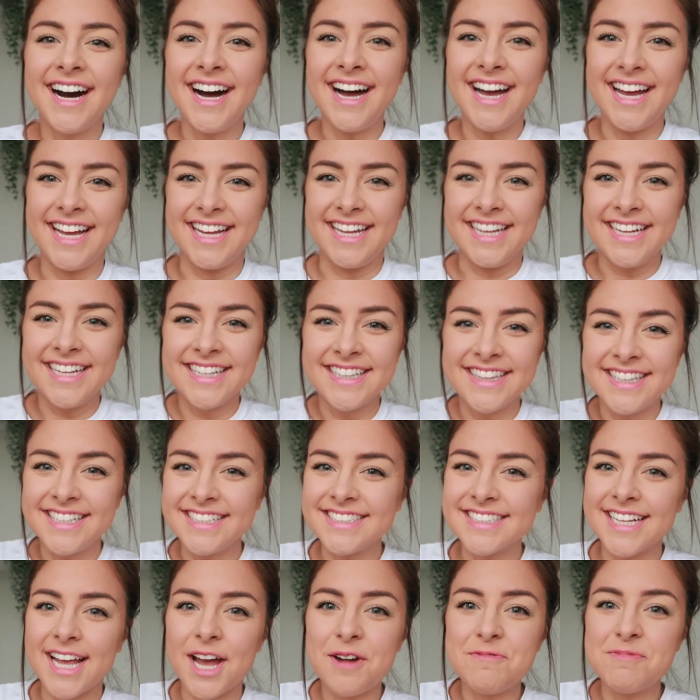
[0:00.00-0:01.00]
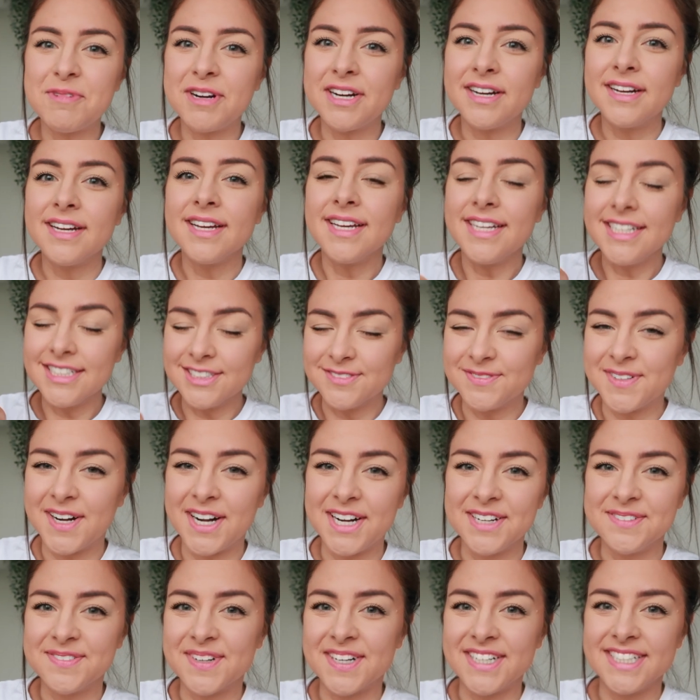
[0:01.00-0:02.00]
Hi, this camera is
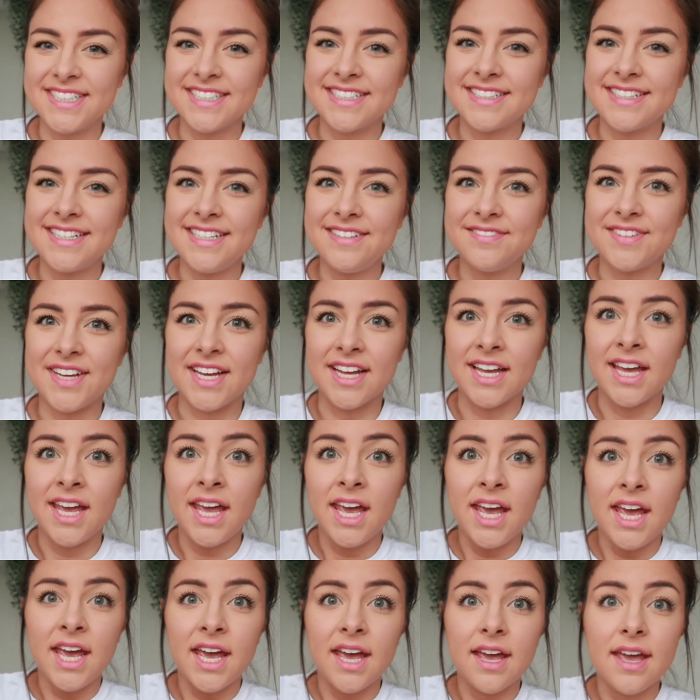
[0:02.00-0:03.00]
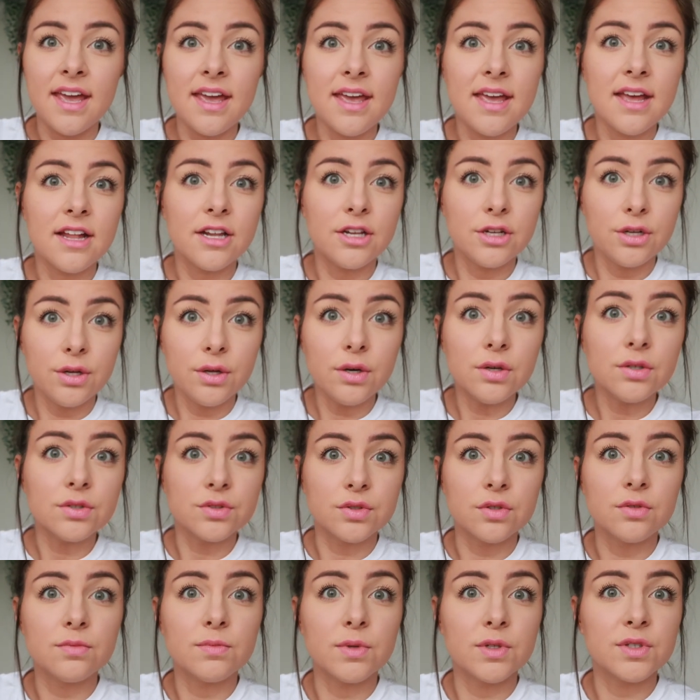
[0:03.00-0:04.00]
very, very deceiving. It looks
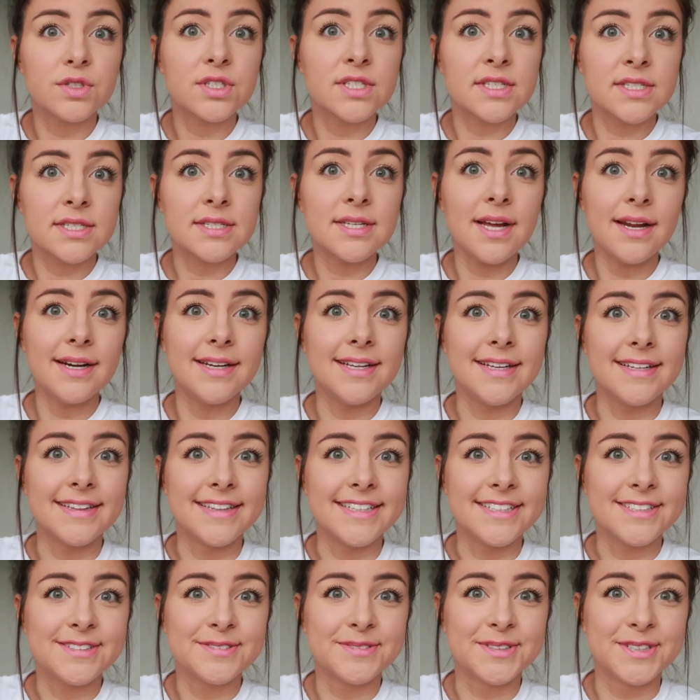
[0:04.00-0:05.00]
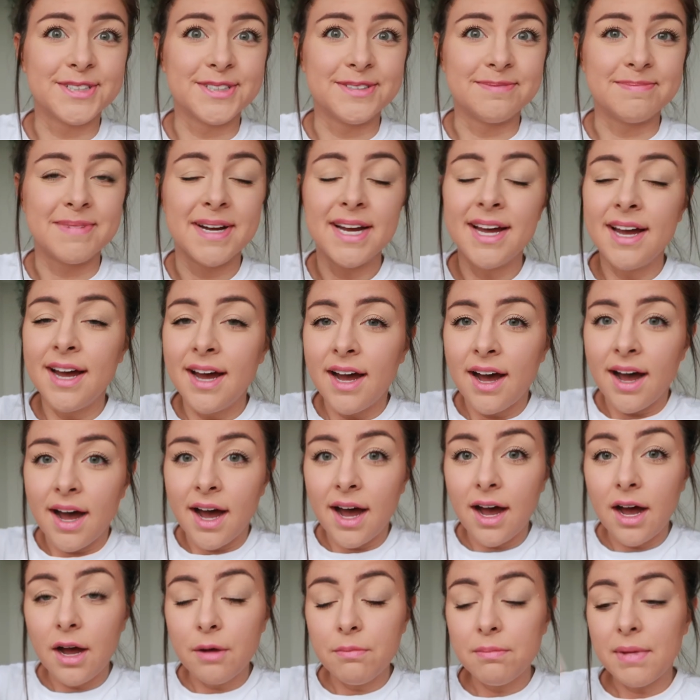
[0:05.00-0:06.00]
almost sunny in this room.
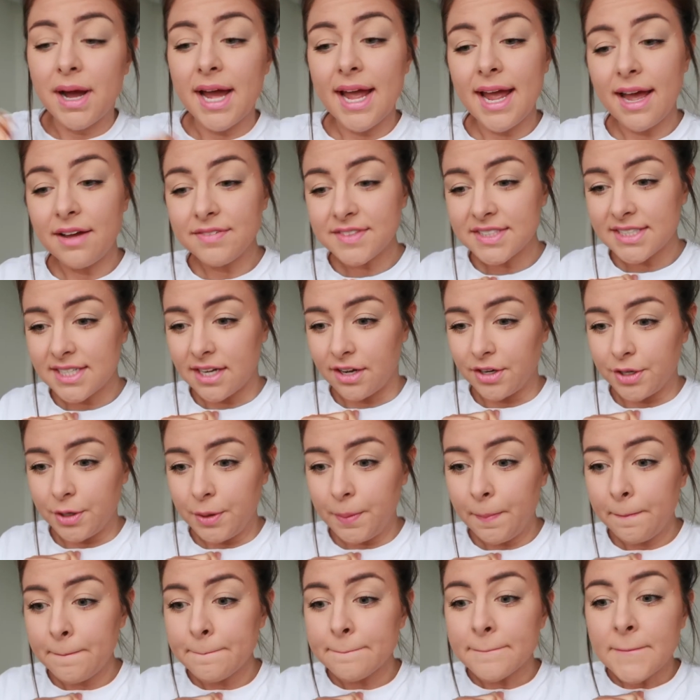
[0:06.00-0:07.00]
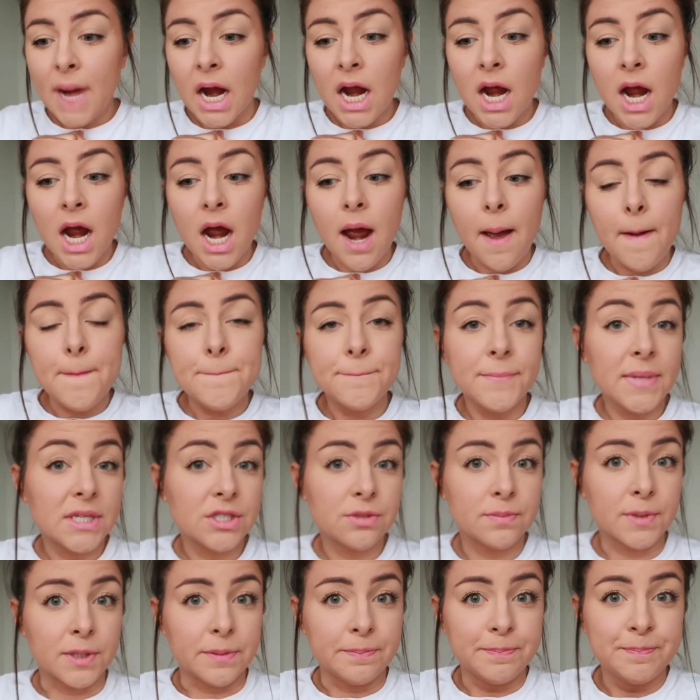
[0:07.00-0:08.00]
I have to tell you,
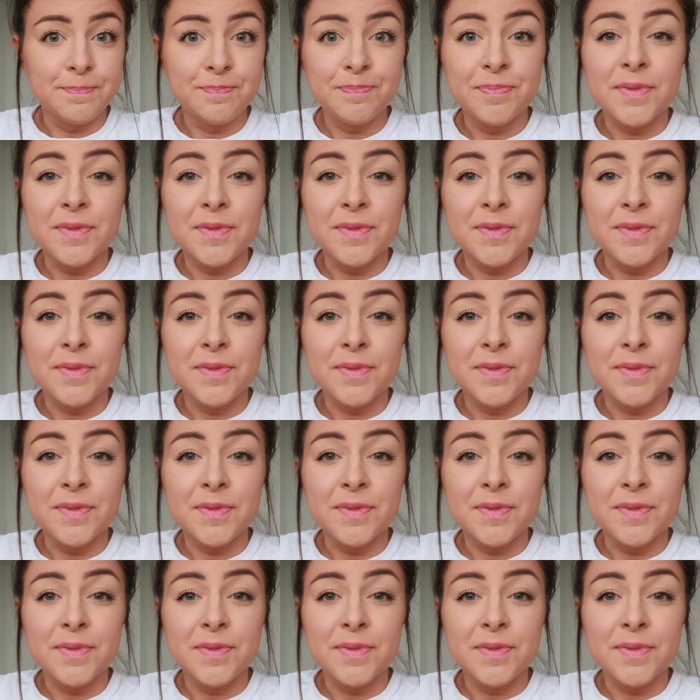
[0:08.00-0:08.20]
miserable.